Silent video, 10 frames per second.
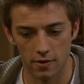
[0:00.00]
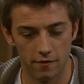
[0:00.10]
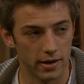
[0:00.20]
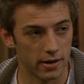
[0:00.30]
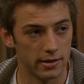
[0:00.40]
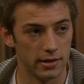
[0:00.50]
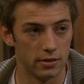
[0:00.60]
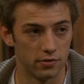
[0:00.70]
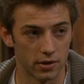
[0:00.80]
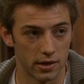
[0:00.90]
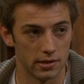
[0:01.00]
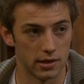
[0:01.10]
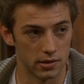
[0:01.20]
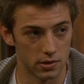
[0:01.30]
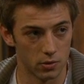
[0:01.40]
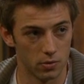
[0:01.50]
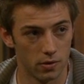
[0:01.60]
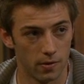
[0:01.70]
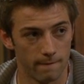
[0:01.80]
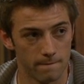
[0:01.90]
The fake IDs for the kids at school.
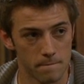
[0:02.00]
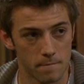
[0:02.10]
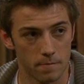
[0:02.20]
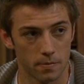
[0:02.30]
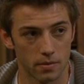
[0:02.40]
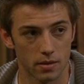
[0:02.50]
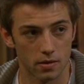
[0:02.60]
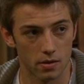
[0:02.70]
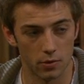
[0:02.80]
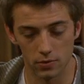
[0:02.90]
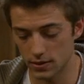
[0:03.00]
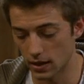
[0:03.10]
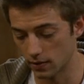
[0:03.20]
I was